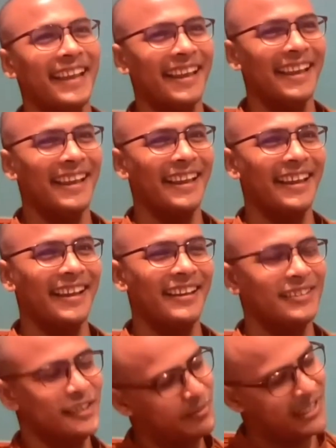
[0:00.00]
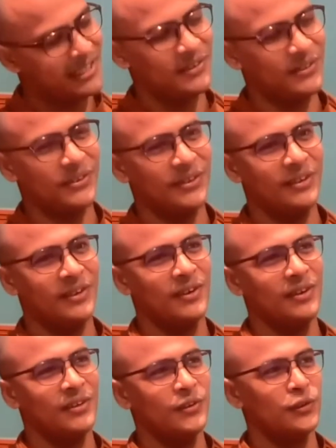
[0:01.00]
tomato. Tomato.
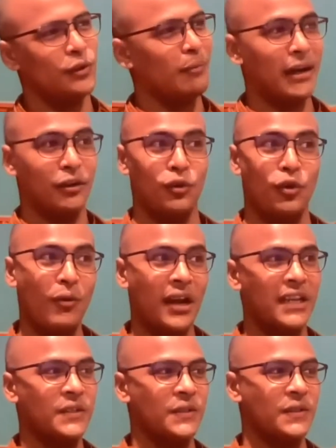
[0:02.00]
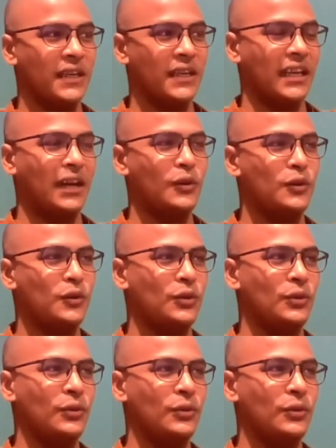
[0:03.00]
So, but no one is allowed
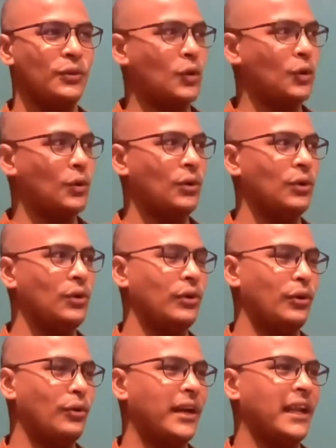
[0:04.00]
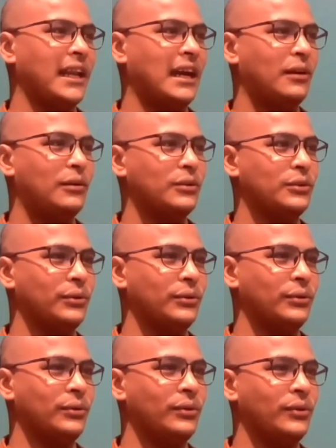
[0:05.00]
to throw, no one allowed
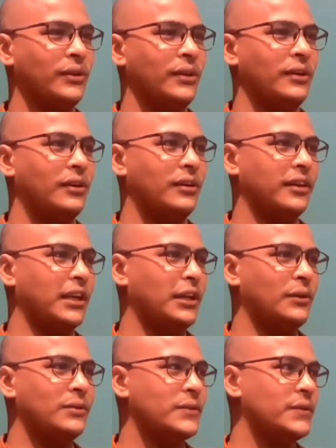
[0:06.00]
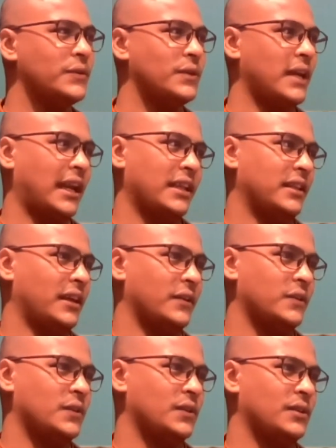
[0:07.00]
to reduce anything.
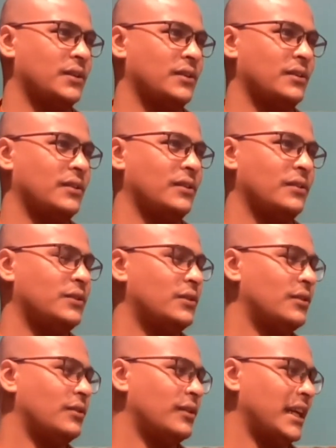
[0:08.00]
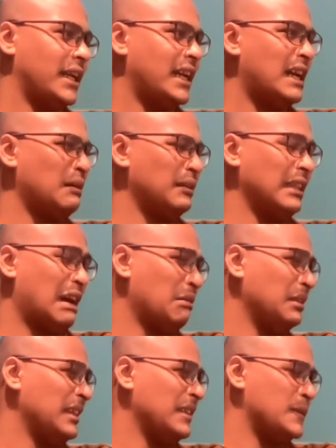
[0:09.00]
So anyhow,
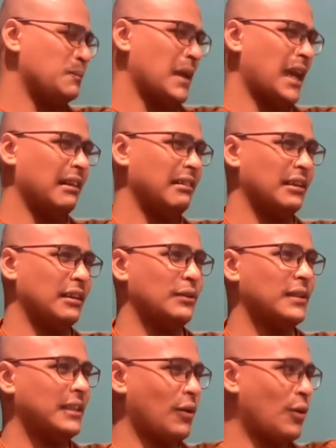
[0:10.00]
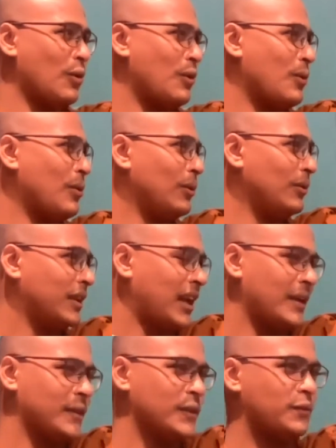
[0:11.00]
now the smell, you know, that the whole
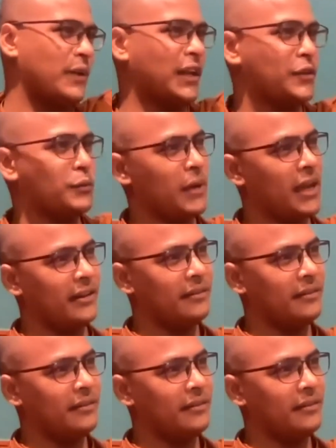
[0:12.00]
class is very smell.